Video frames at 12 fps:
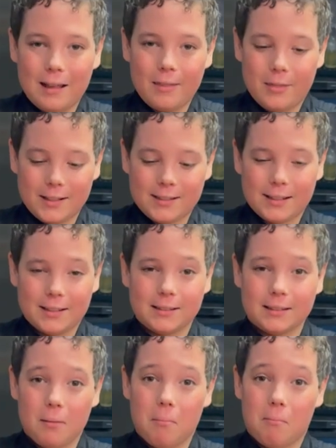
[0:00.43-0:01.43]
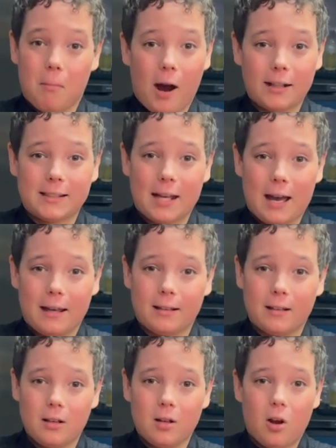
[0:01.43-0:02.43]
This is my take
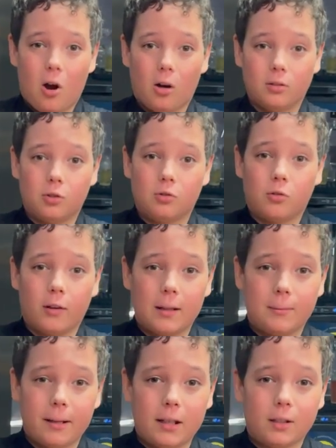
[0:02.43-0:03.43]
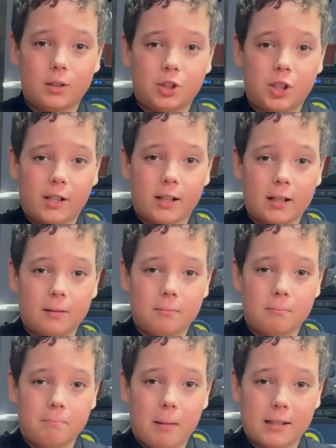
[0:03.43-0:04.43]
on creamy chicken
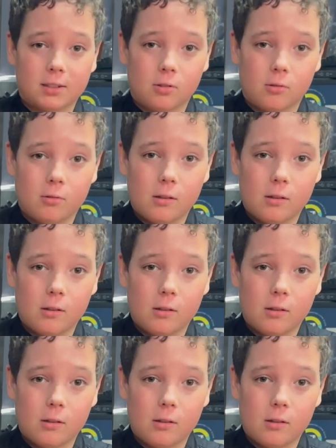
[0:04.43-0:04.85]
basil